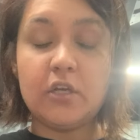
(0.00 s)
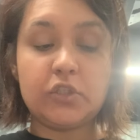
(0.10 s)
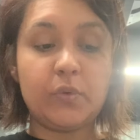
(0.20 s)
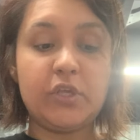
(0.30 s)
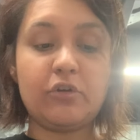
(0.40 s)

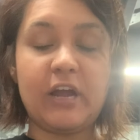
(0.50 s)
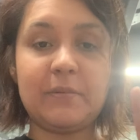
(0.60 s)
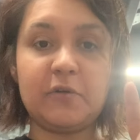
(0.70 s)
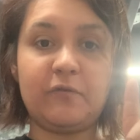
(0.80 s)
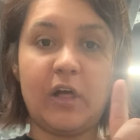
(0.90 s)
So when you grab
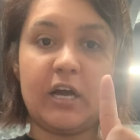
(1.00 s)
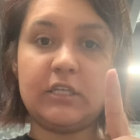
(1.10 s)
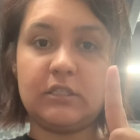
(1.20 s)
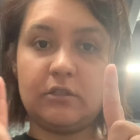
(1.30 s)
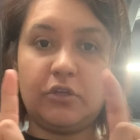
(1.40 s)
your
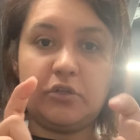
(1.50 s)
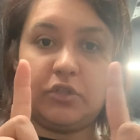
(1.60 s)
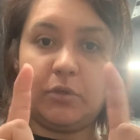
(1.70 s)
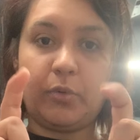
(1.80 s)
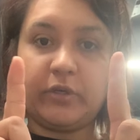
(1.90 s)
floss, you
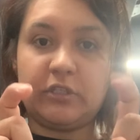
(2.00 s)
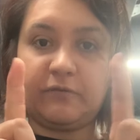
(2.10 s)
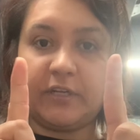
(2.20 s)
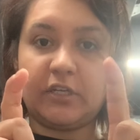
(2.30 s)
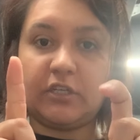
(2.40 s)
use your pointer
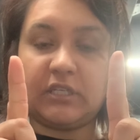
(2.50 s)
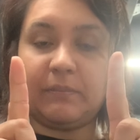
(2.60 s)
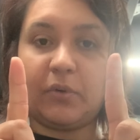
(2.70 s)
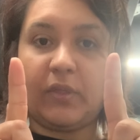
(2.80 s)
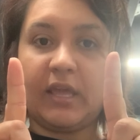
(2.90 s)
fingers
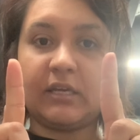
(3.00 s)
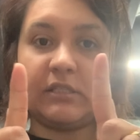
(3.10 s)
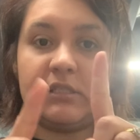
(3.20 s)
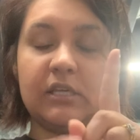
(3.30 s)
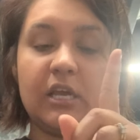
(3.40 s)
on both
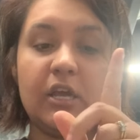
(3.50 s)
hands.